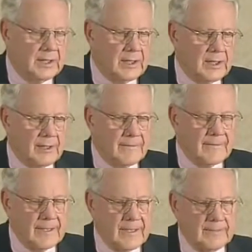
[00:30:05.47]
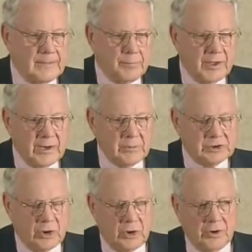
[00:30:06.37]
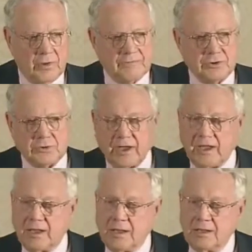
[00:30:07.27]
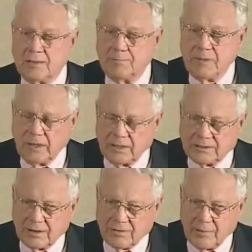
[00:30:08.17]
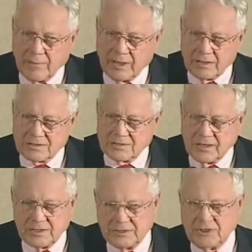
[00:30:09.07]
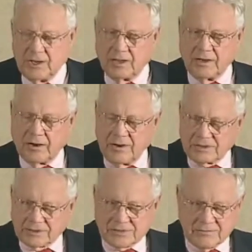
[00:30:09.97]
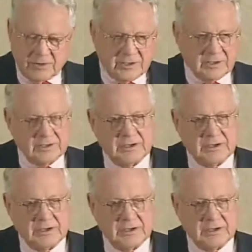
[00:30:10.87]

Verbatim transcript: Uh, and the plane was hauled off to a military base. Now, Gary is a civilian.